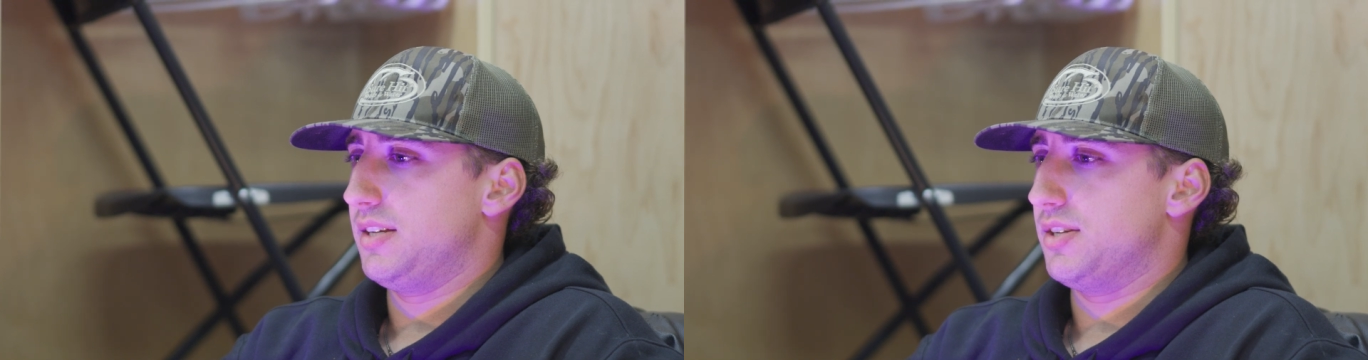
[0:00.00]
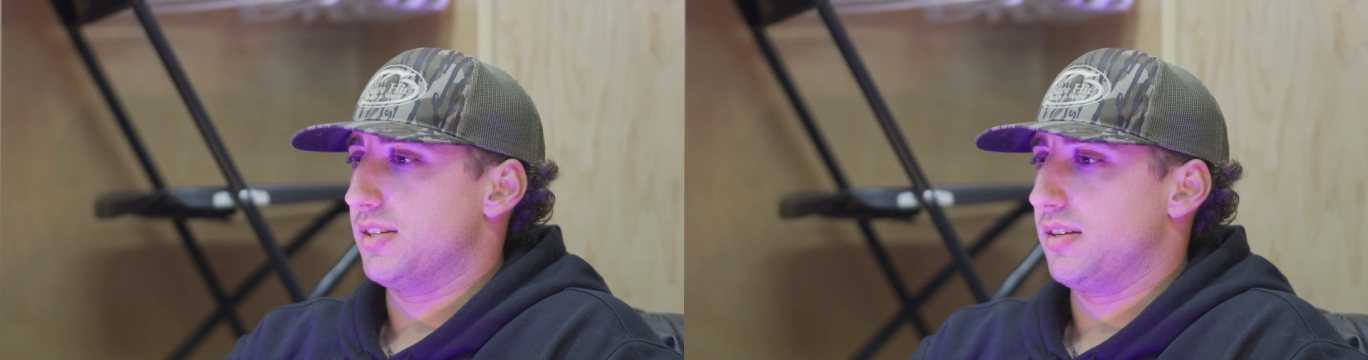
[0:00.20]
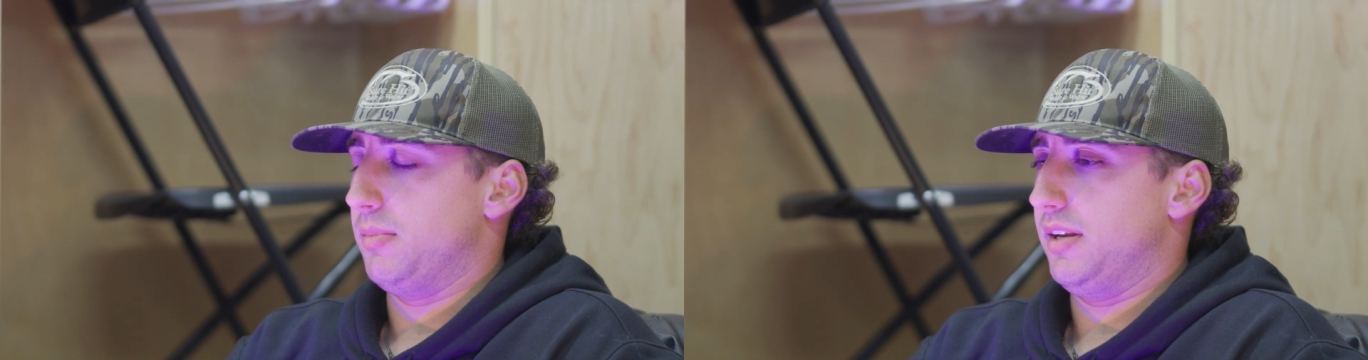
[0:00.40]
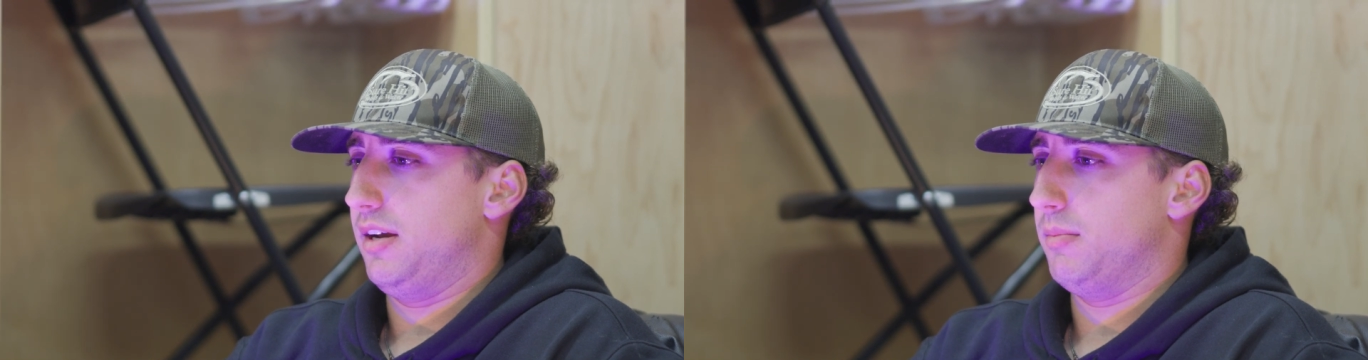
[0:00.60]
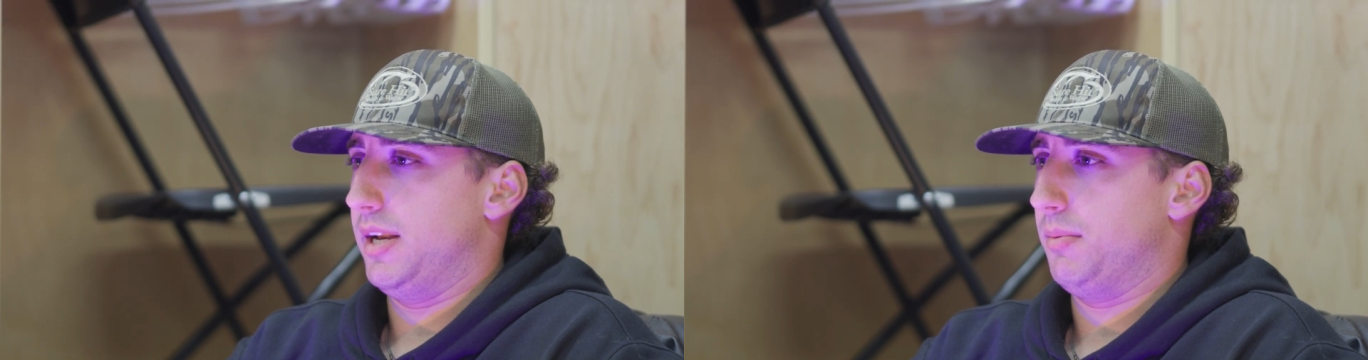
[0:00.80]
Just to
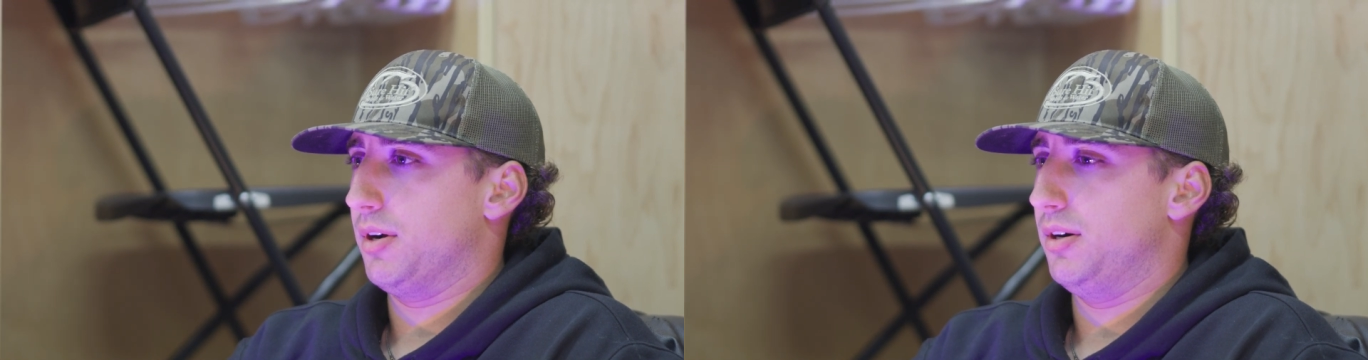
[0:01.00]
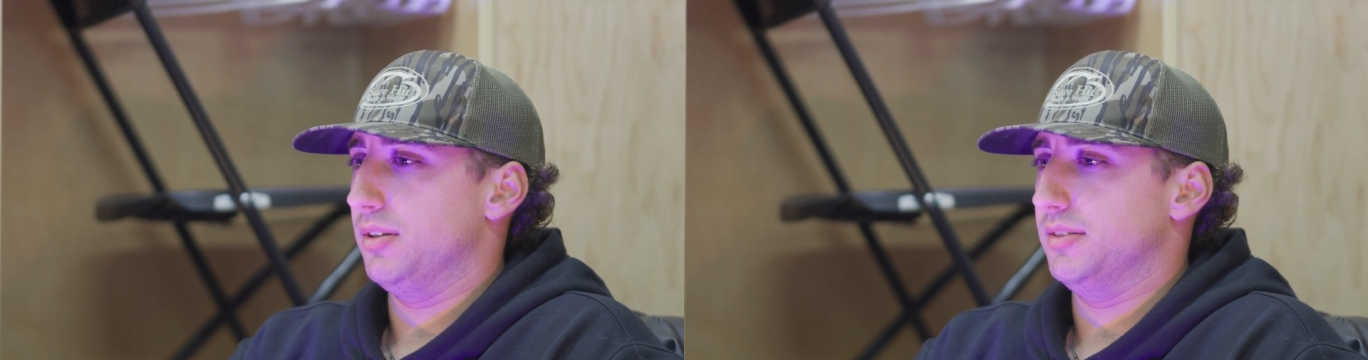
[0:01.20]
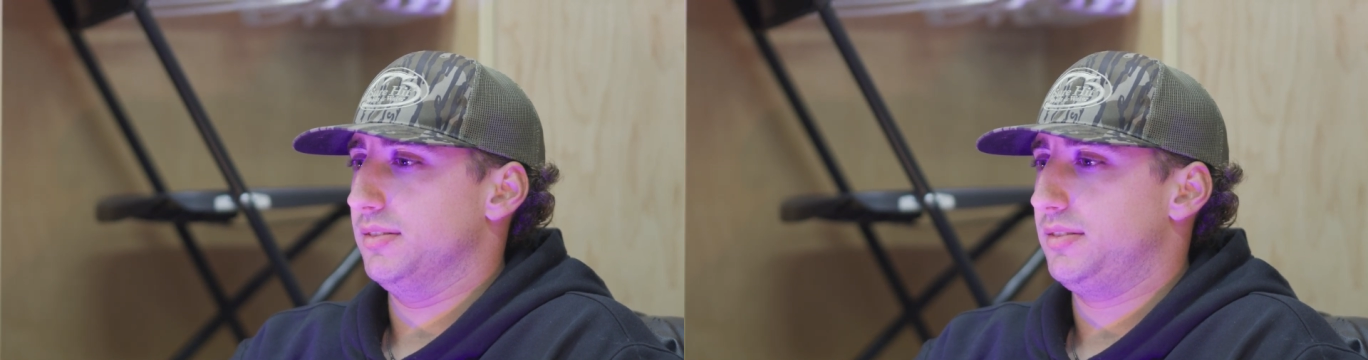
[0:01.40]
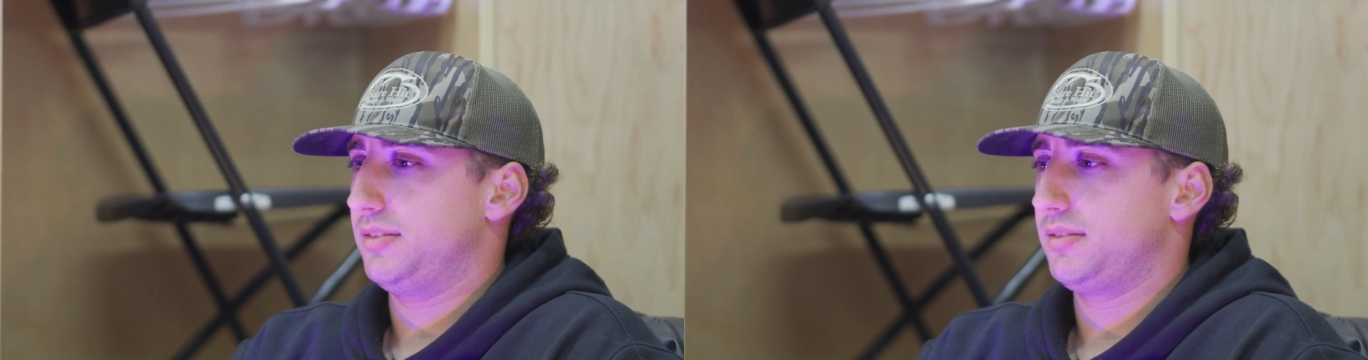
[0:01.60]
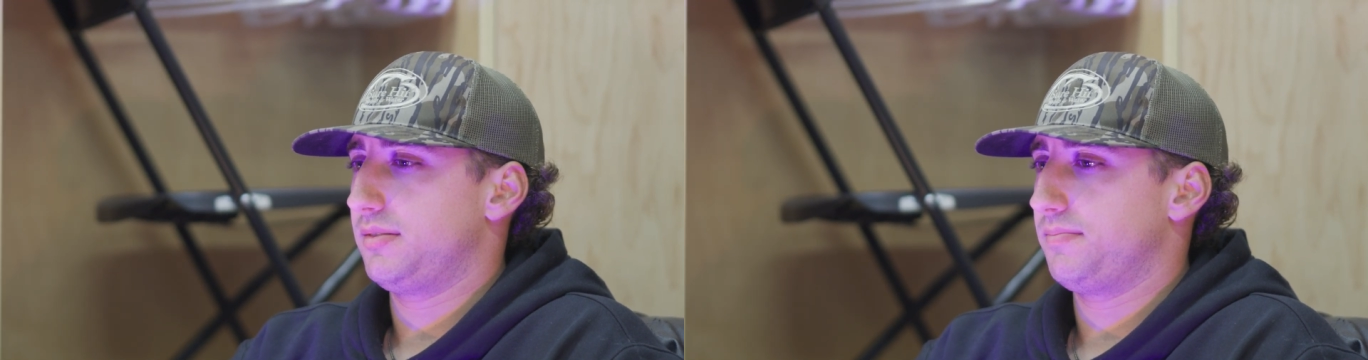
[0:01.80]
hear my name called,
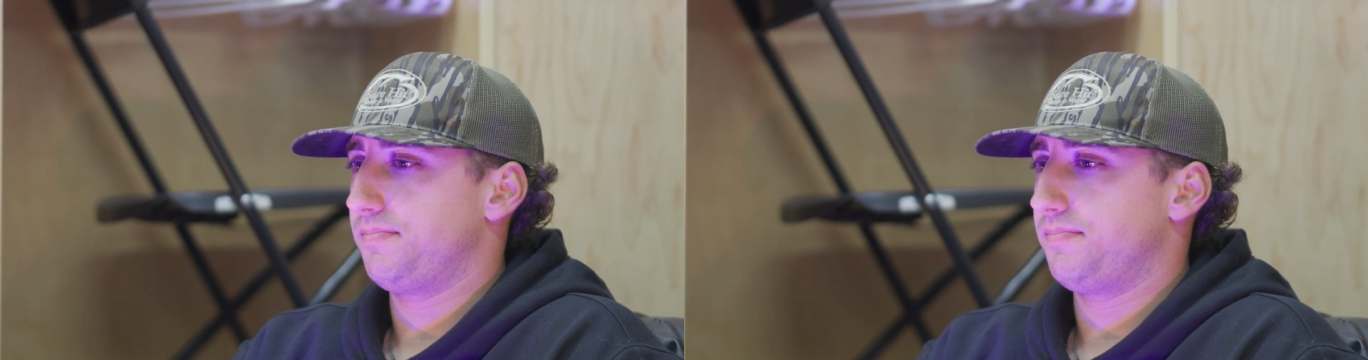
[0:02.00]
it's